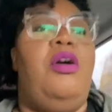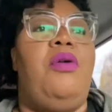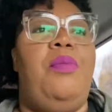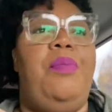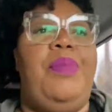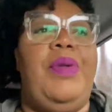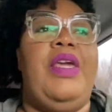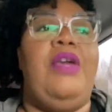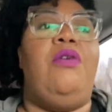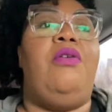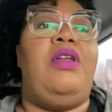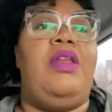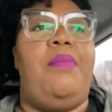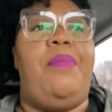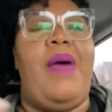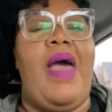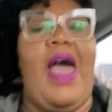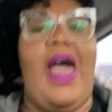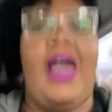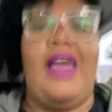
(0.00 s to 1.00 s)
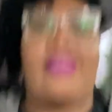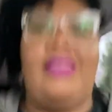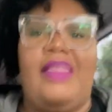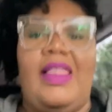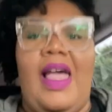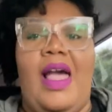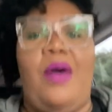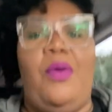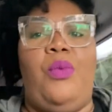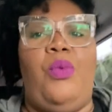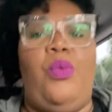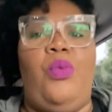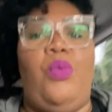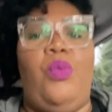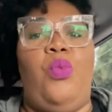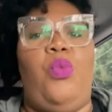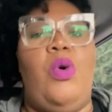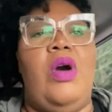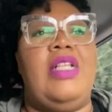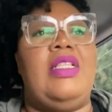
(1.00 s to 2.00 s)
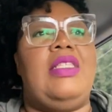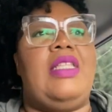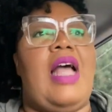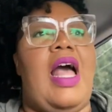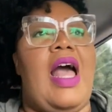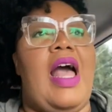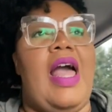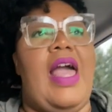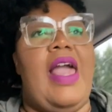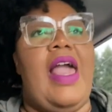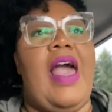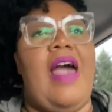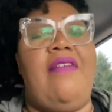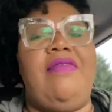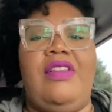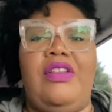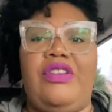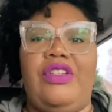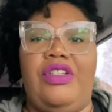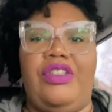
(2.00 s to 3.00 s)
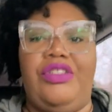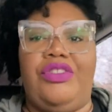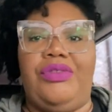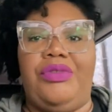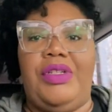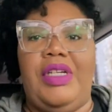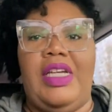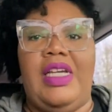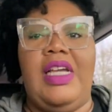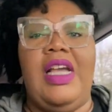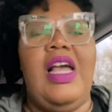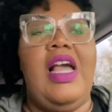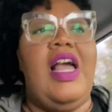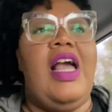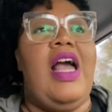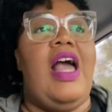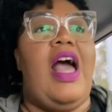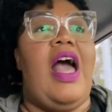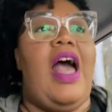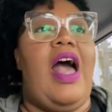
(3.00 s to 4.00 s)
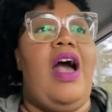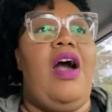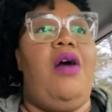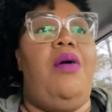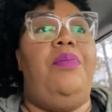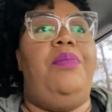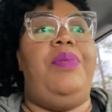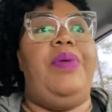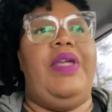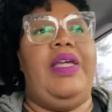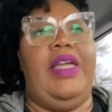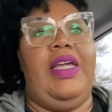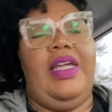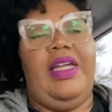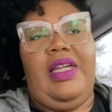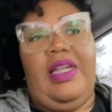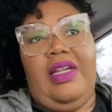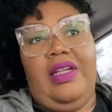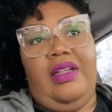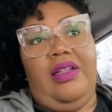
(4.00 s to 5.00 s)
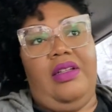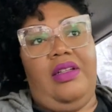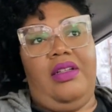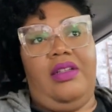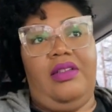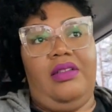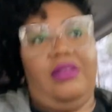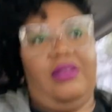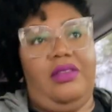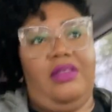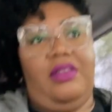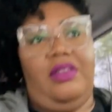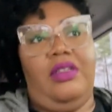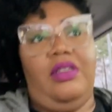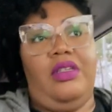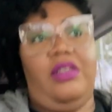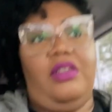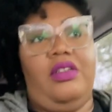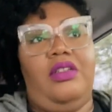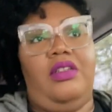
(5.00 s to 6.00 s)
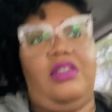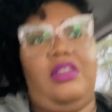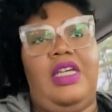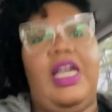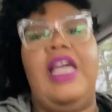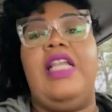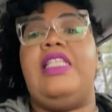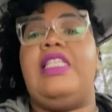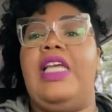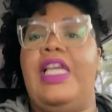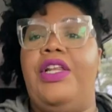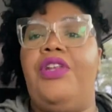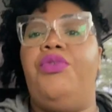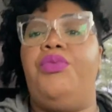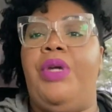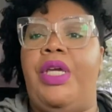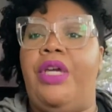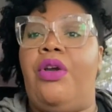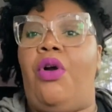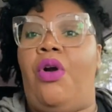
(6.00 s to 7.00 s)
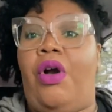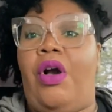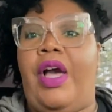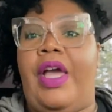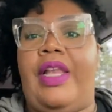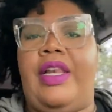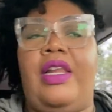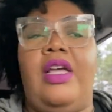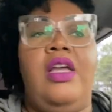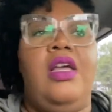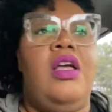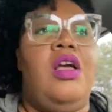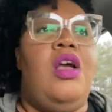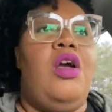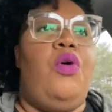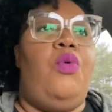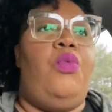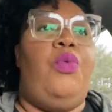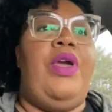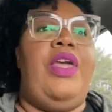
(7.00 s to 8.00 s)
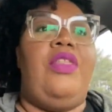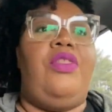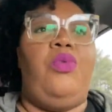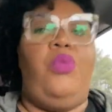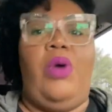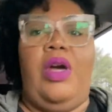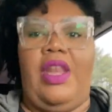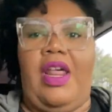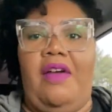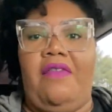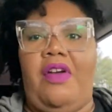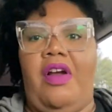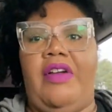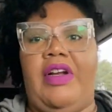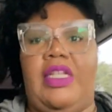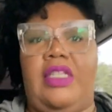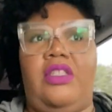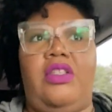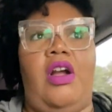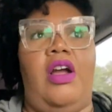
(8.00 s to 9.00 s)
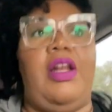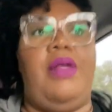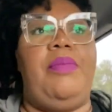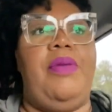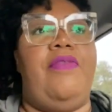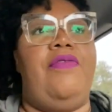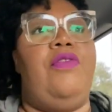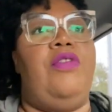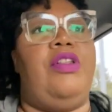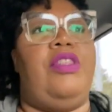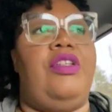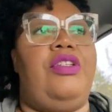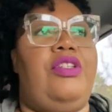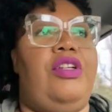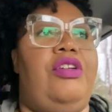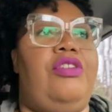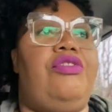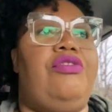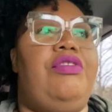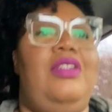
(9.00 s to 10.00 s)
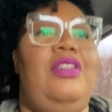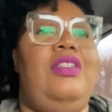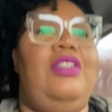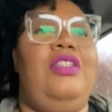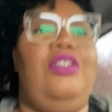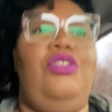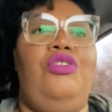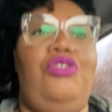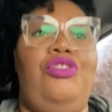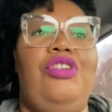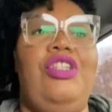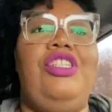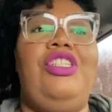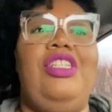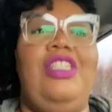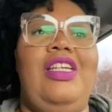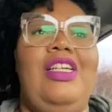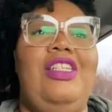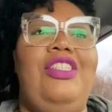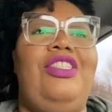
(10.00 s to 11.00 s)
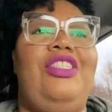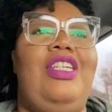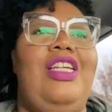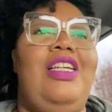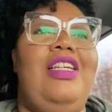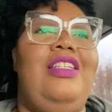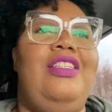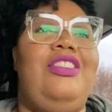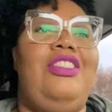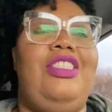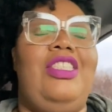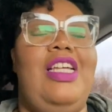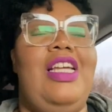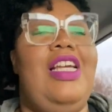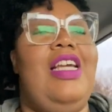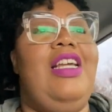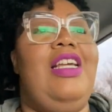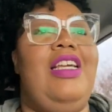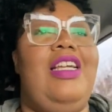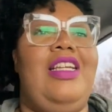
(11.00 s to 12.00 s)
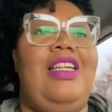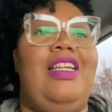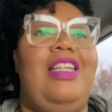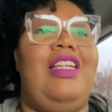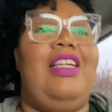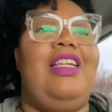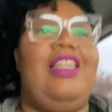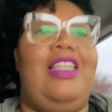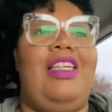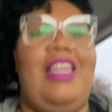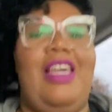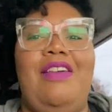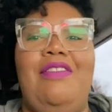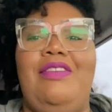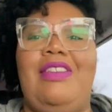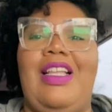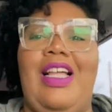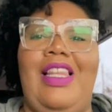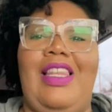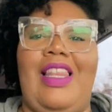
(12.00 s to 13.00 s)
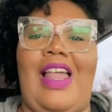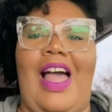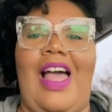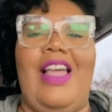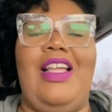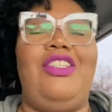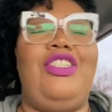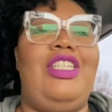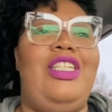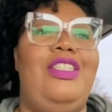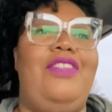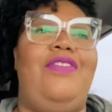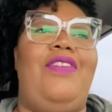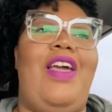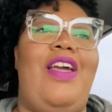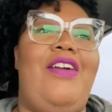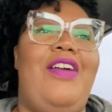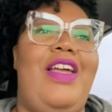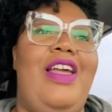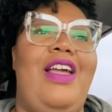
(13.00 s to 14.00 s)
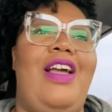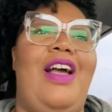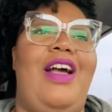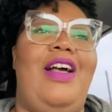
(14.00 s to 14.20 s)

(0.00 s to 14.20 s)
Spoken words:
be on a path that once I have the surgery, I'll be continuing on with what I've already started before the surgery. The nutritionist, she gives a lot. She's very